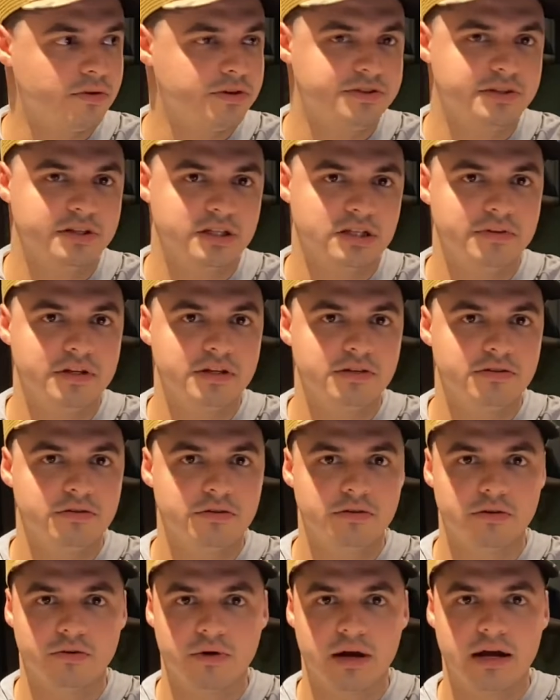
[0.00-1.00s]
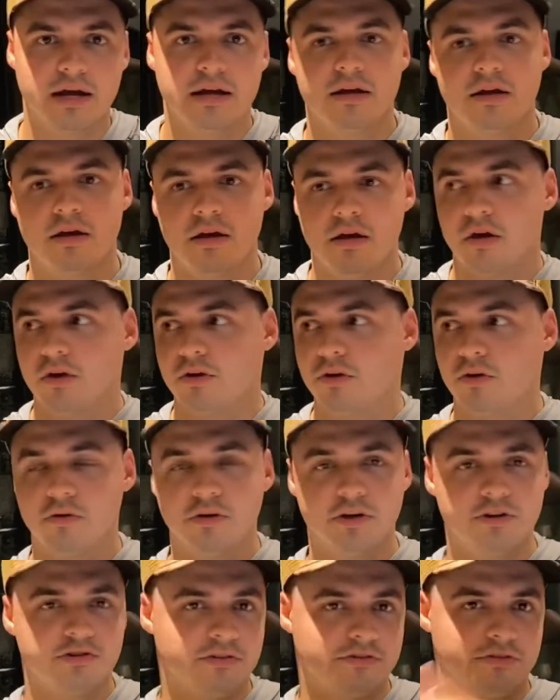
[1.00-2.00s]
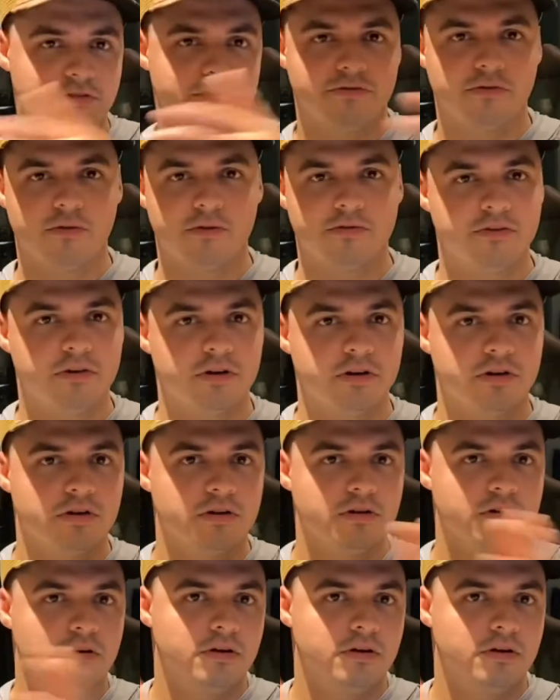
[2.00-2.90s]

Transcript: 6 feet to your right, you're only drifting 4 foot.